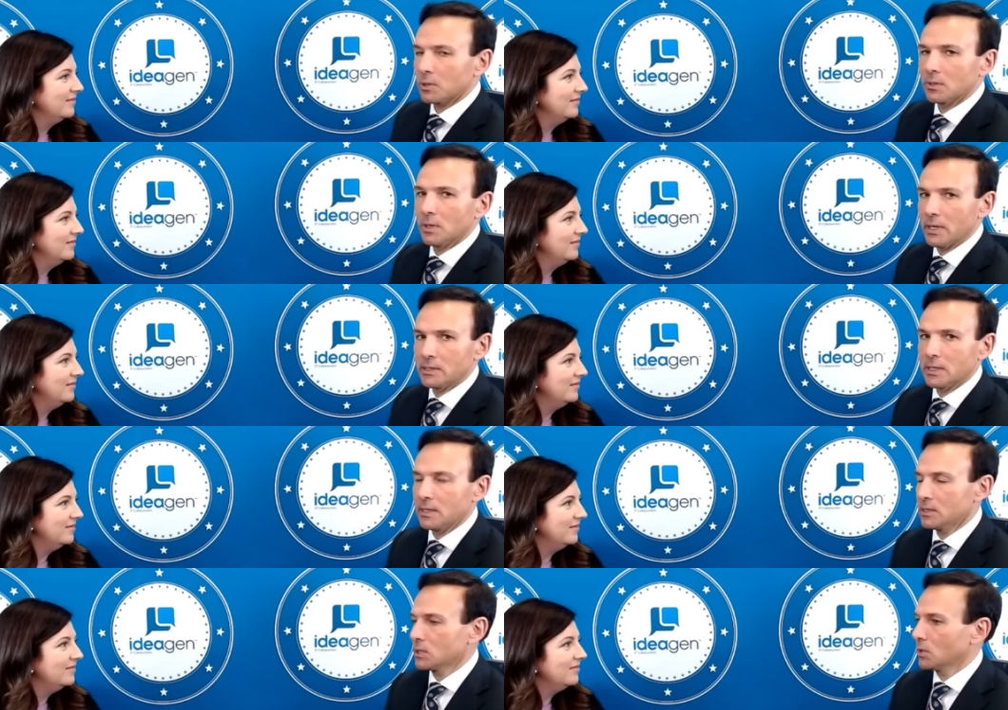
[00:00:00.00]
Speaker 1: opportunities
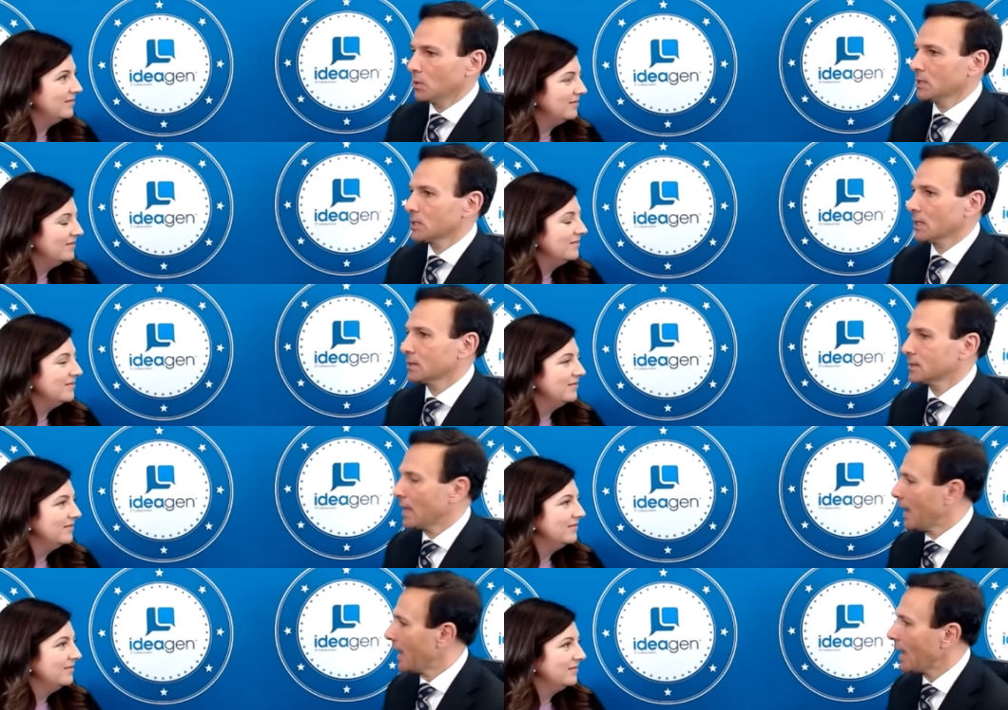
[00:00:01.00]
that these students can
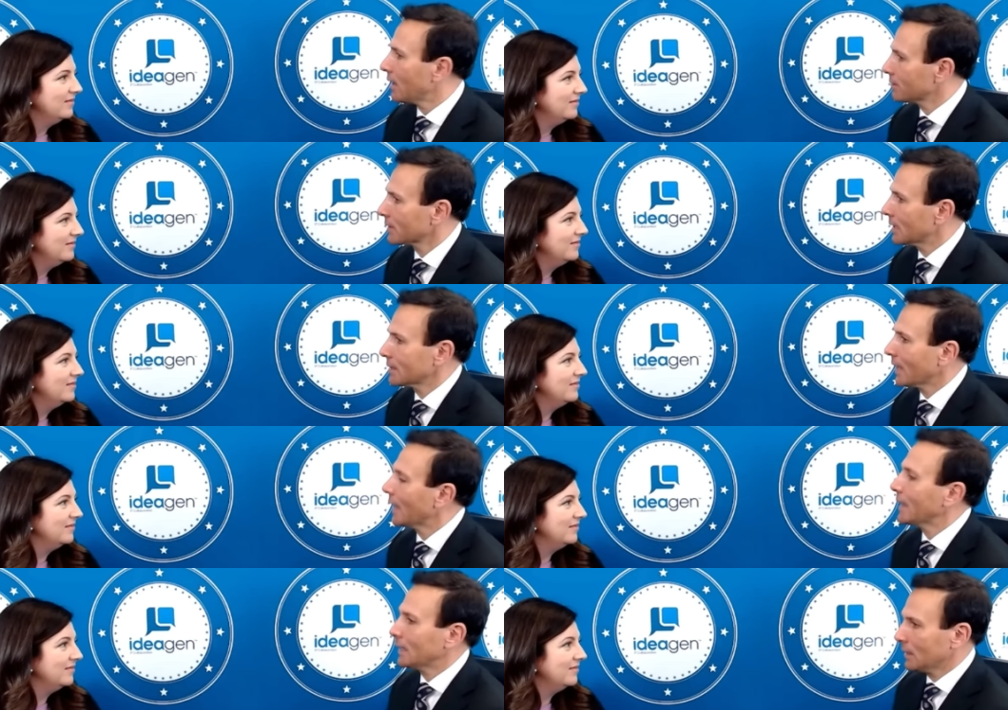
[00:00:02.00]
have, can
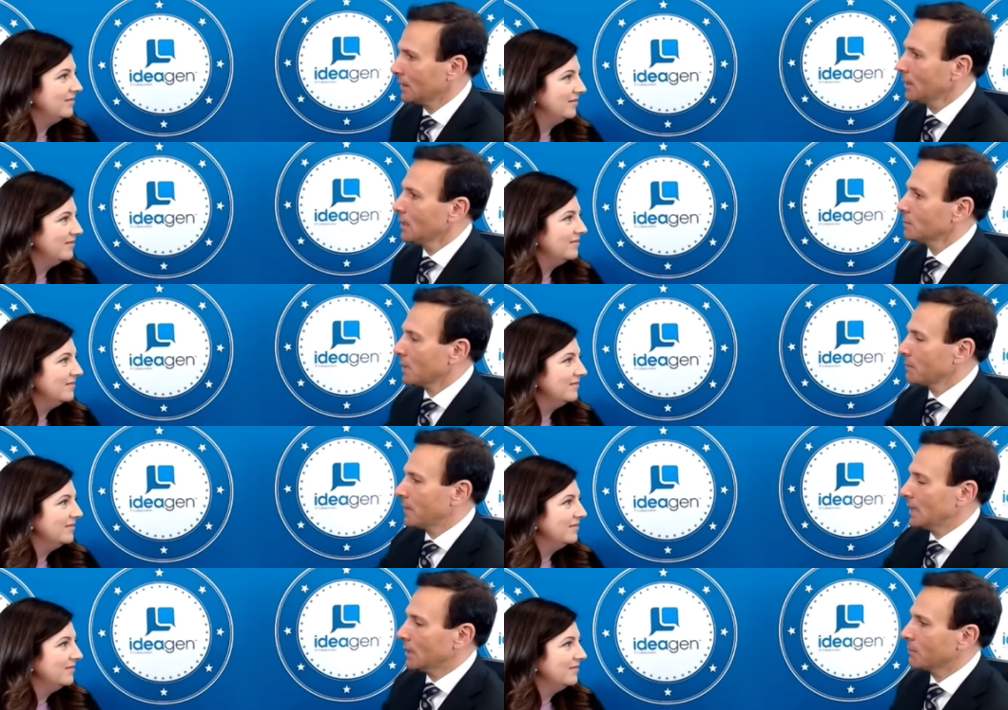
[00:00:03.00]
gain by
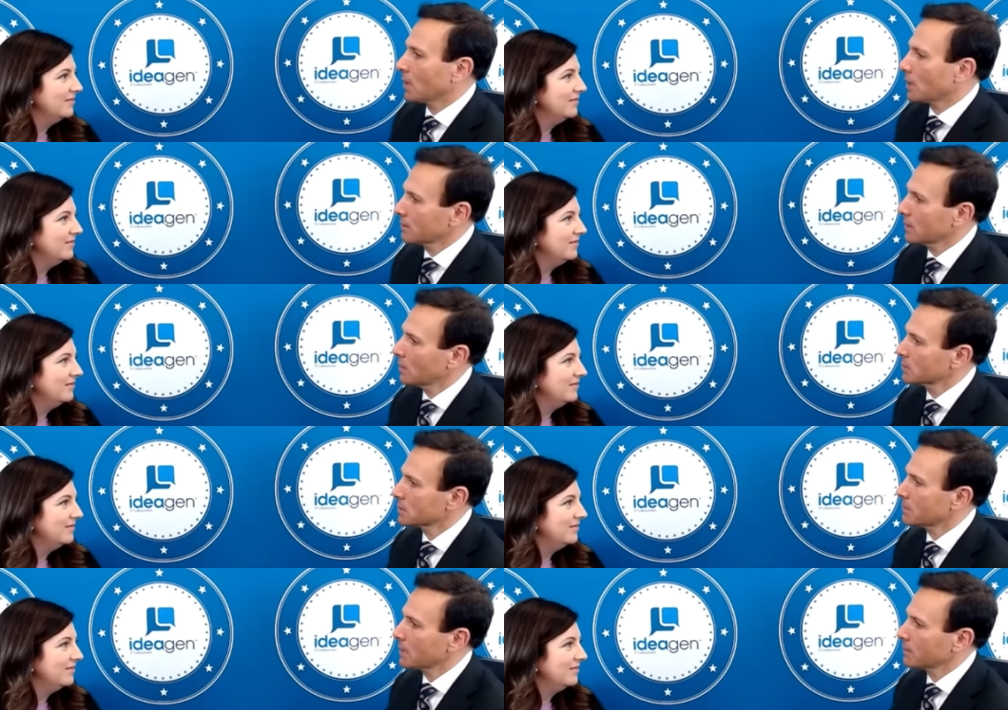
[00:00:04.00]
being part of the
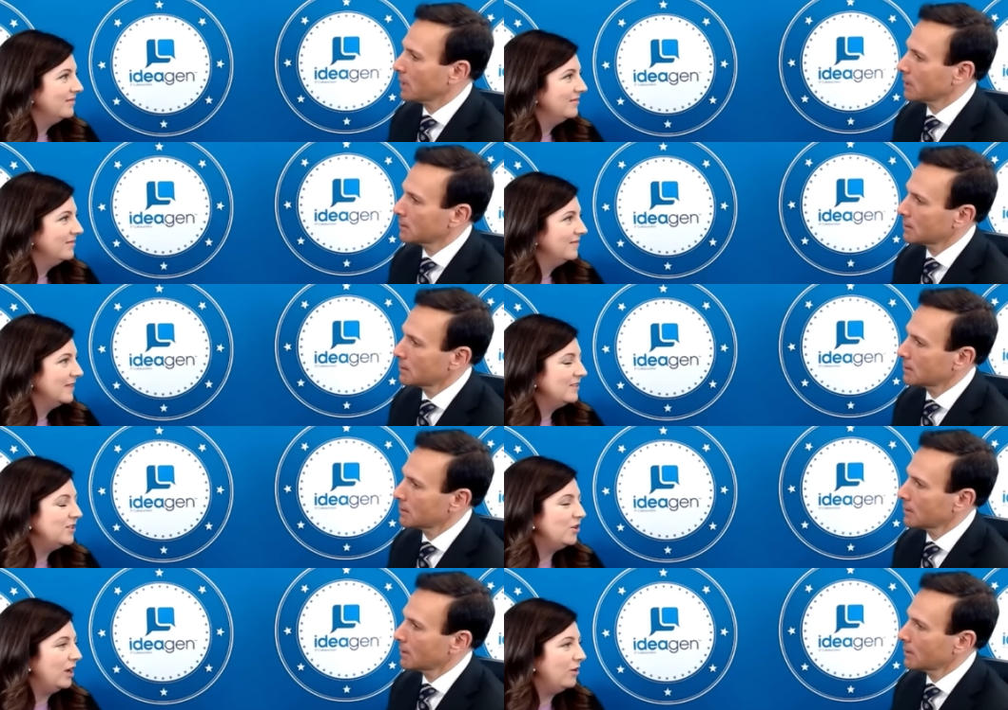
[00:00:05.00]
HOSA pipeline?
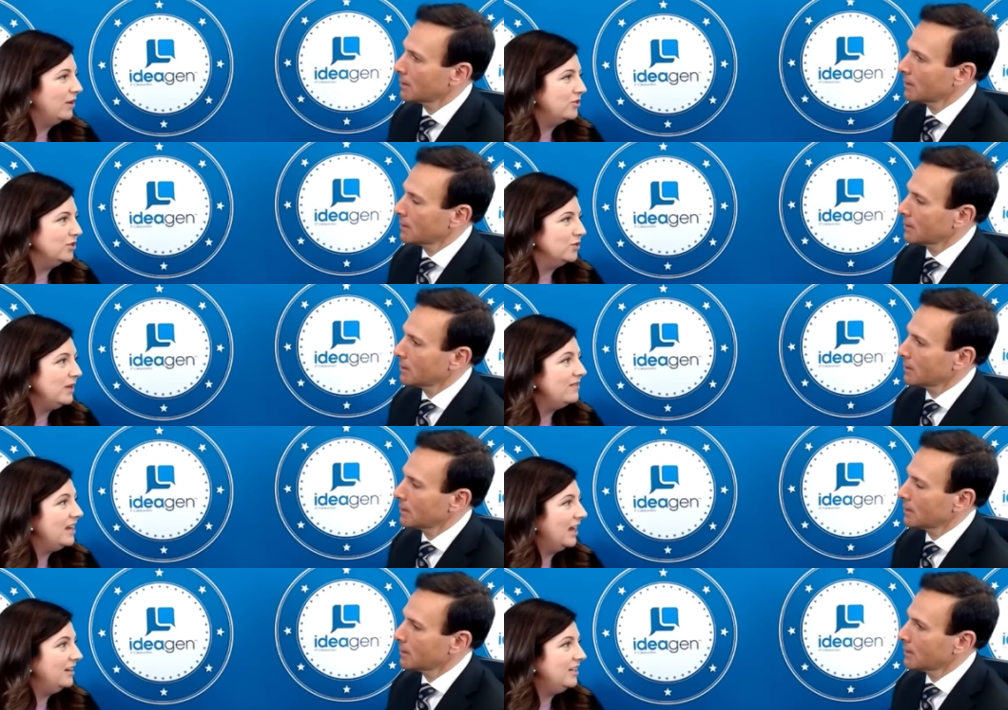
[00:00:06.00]
Speaker 2: It's a great question. So we have
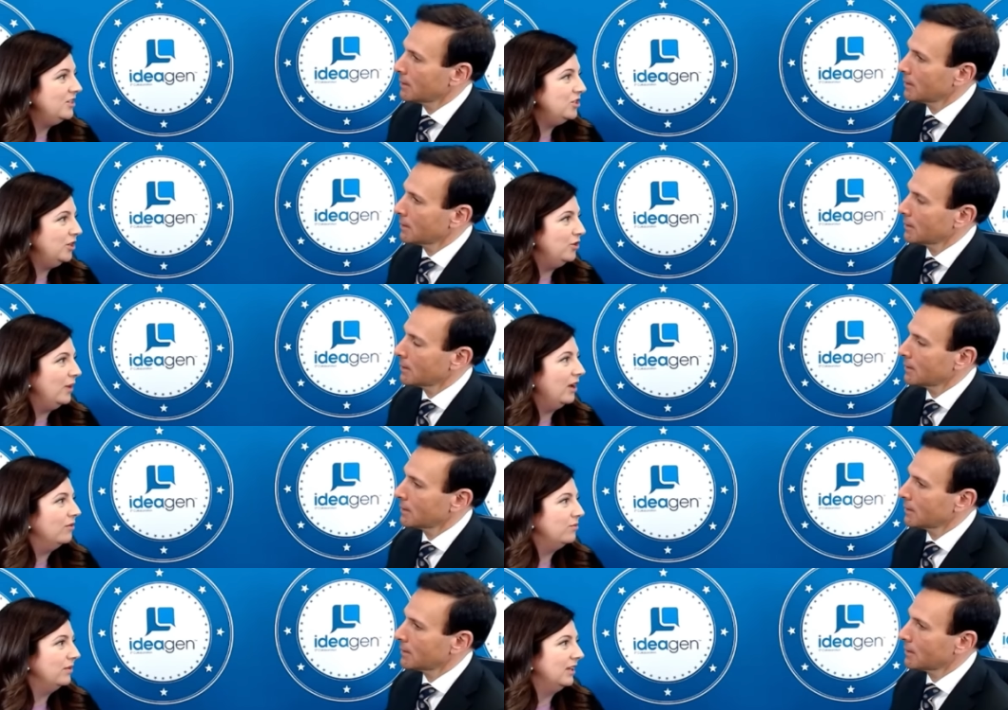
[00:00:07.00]
92
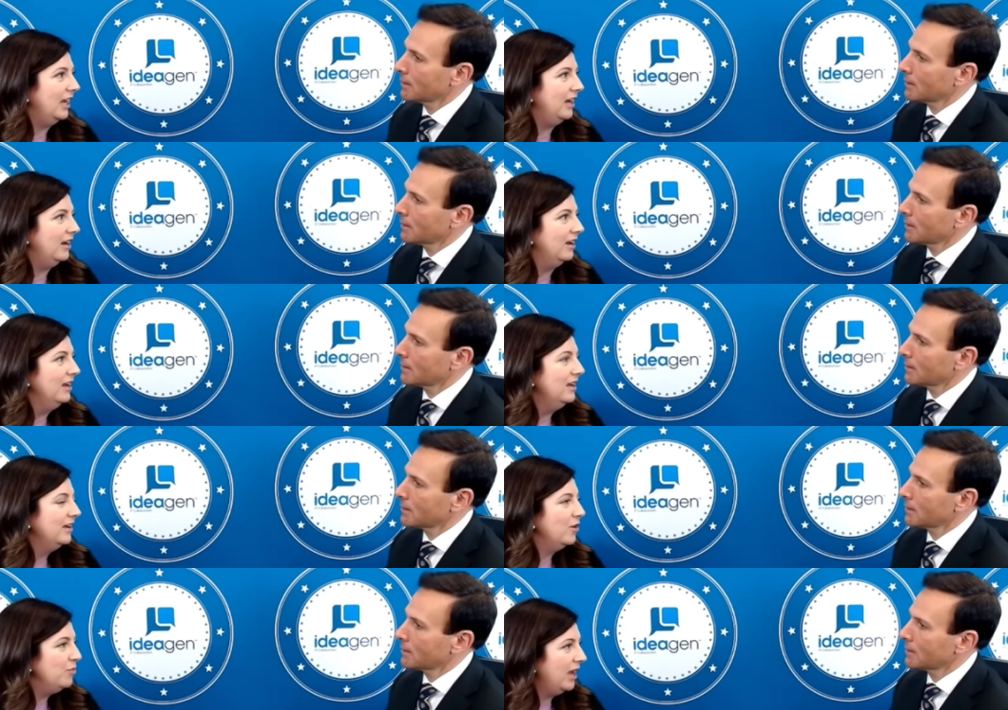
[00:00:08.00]
health related
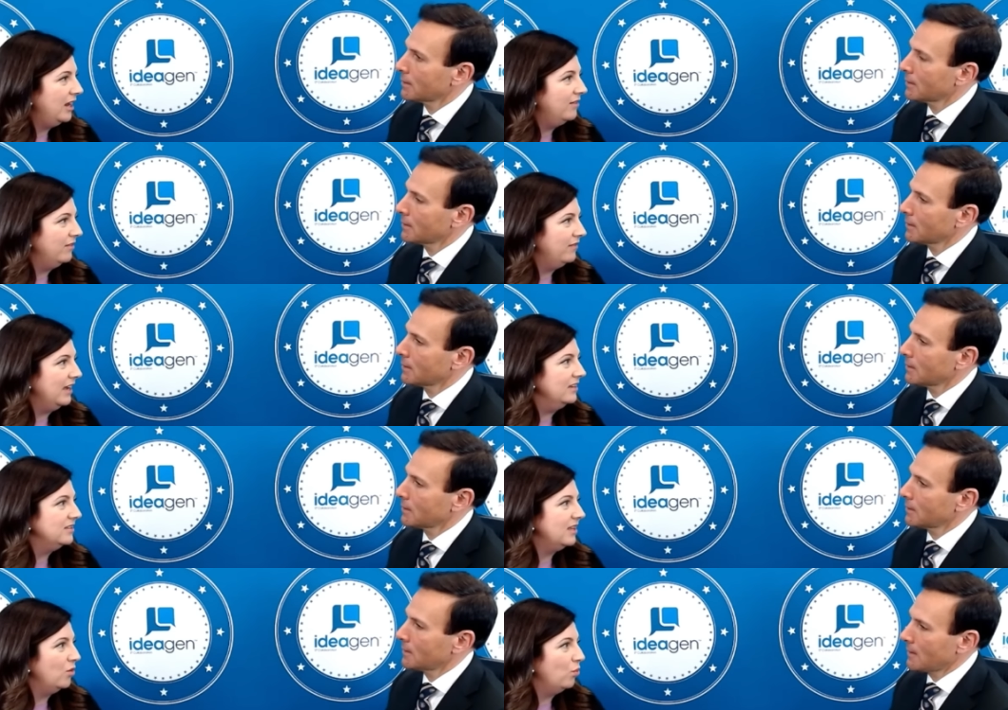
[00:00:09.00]
competitive
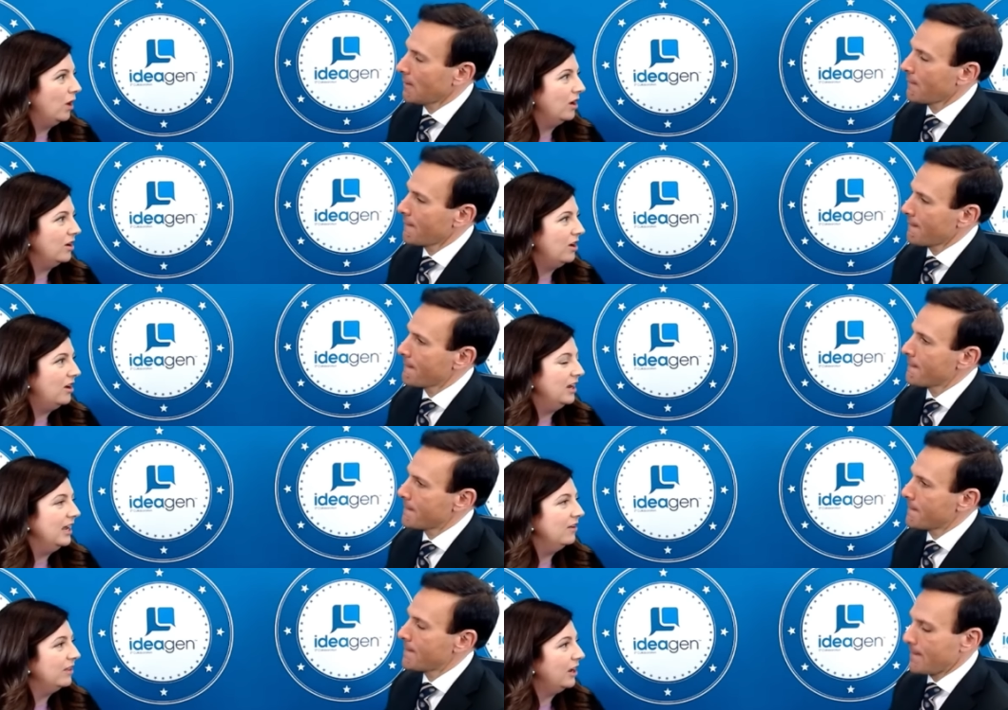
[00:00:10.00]
events that work
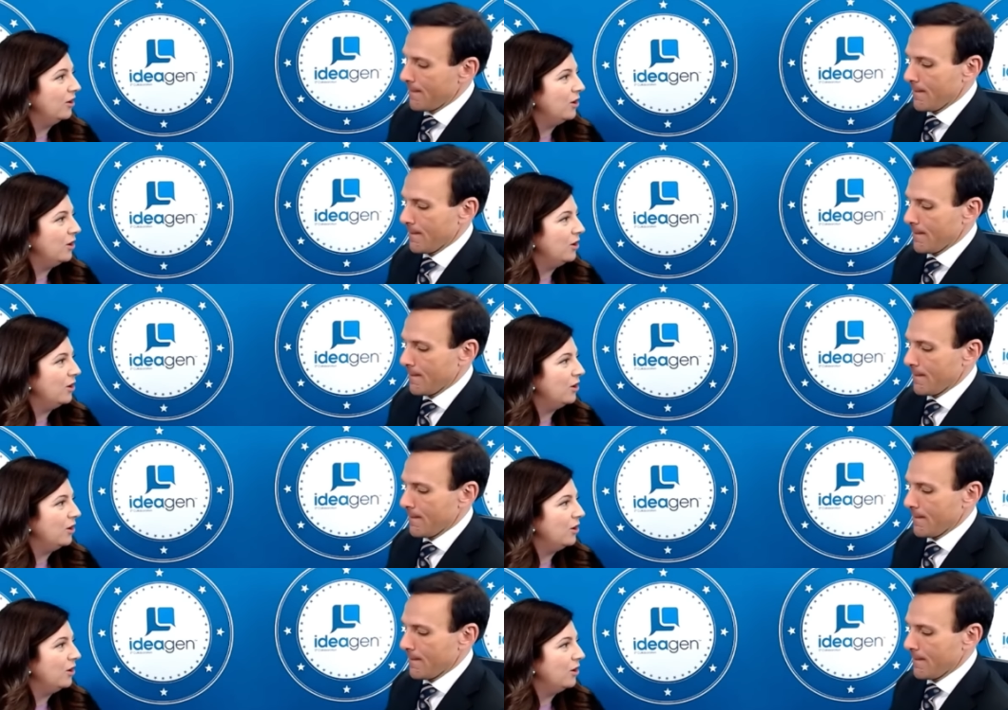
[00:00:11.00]
on healthcare